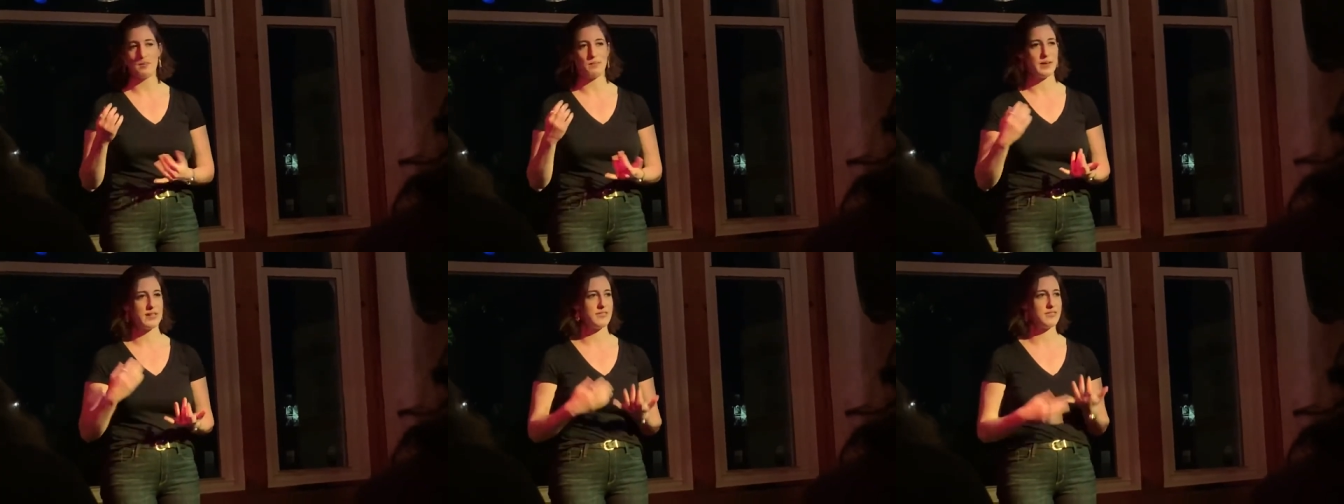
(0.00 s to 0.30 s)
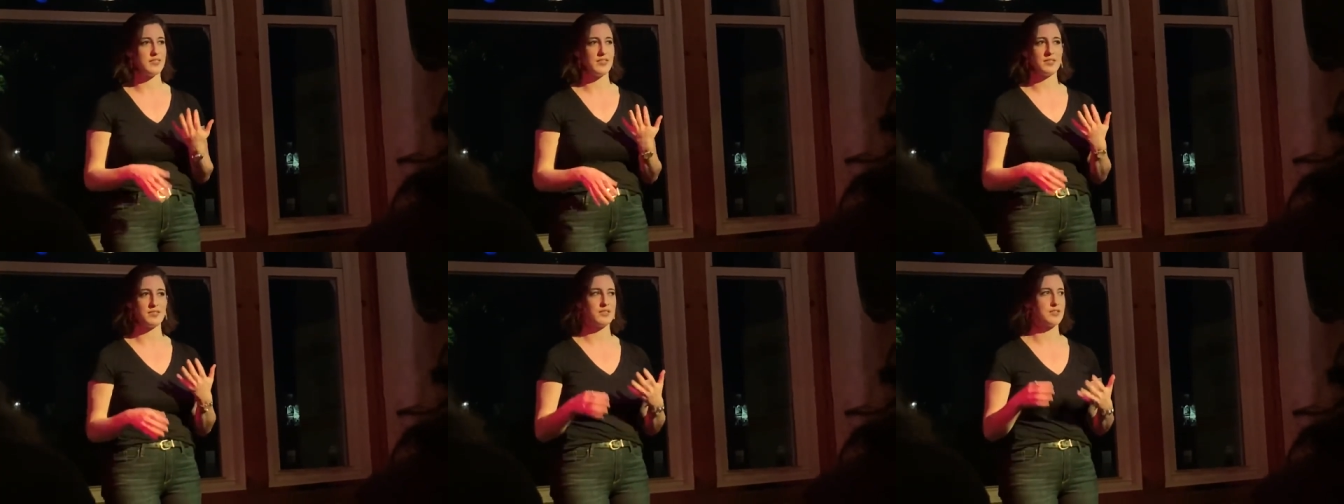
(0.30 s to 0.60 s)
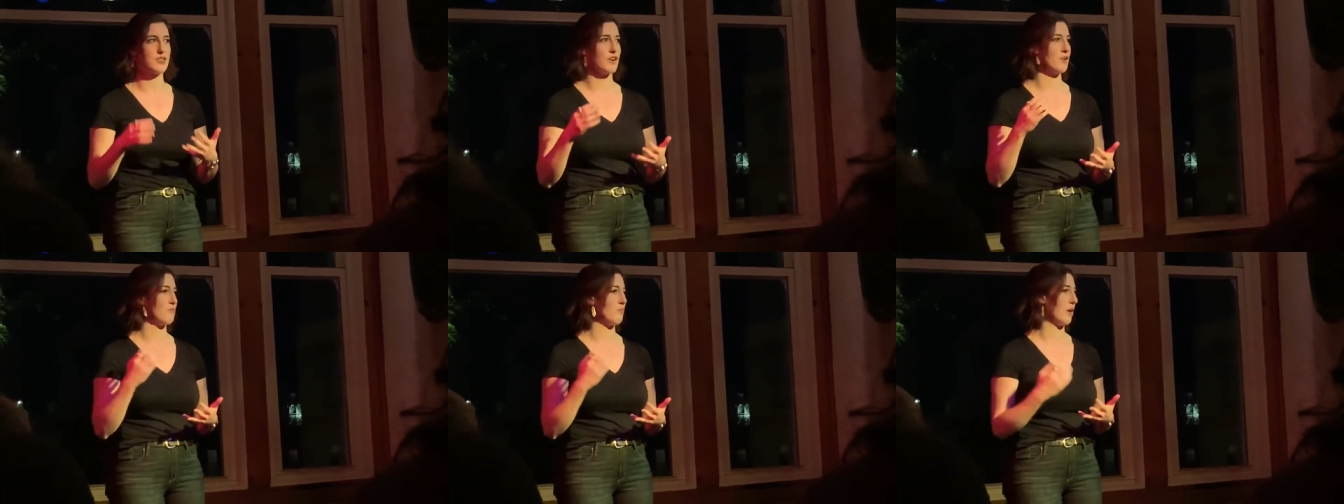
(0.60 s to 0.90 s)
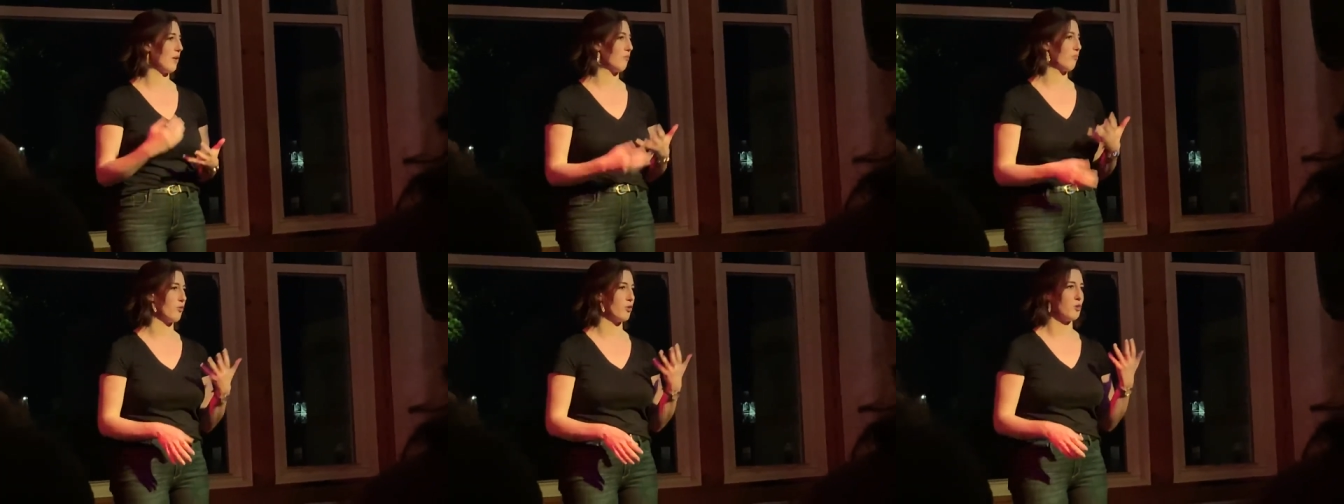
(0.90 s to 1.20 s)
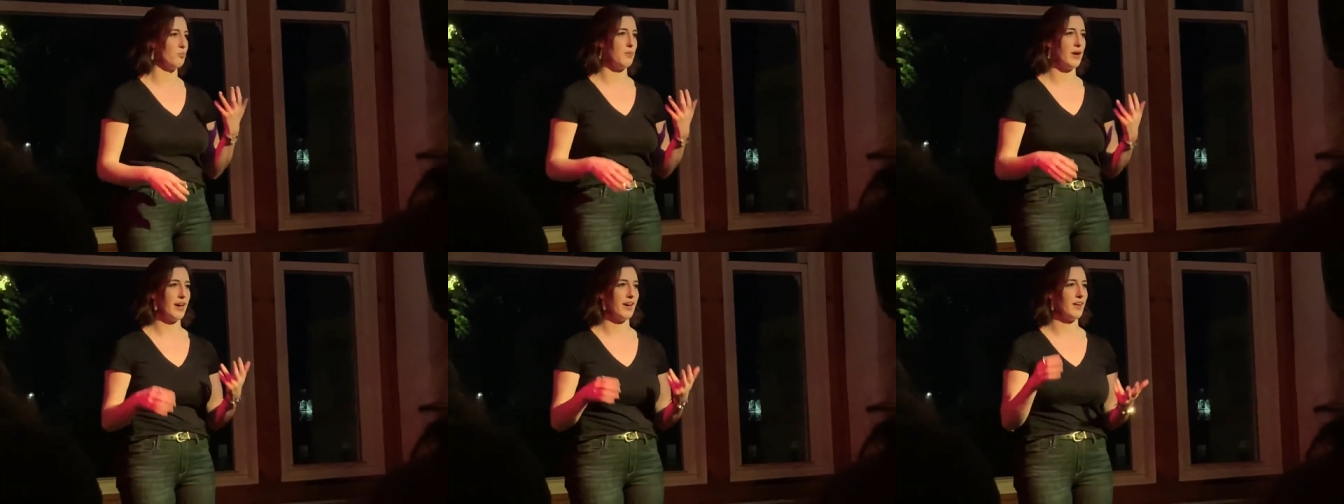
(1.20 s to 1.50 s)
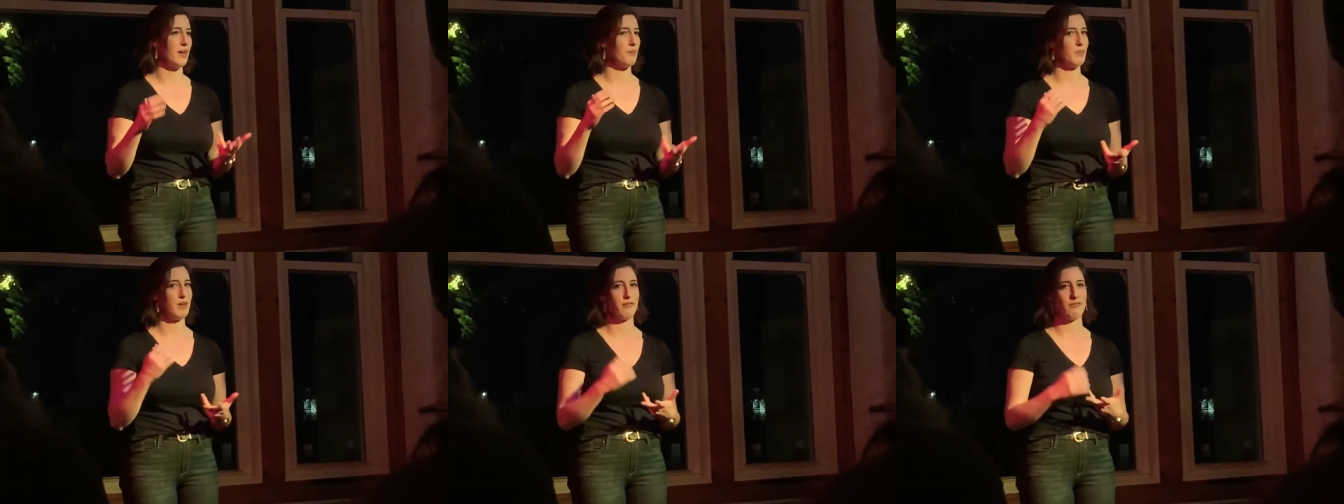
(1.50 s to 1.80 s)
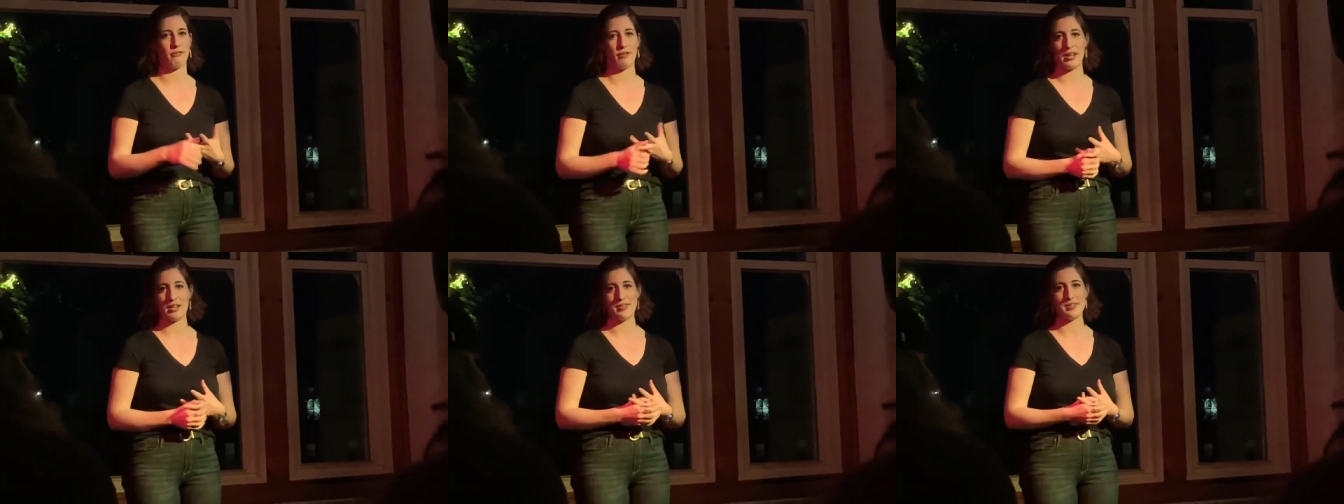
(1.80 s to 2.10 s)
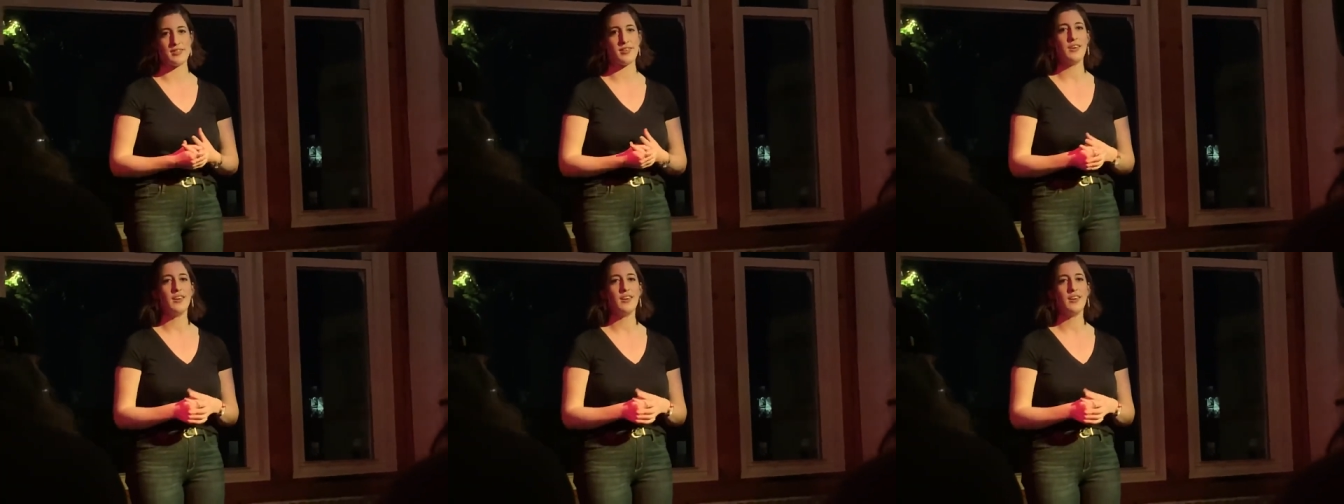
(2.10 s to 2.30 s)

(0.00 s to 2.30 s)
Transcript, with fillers: My sister, my roommate, and my friend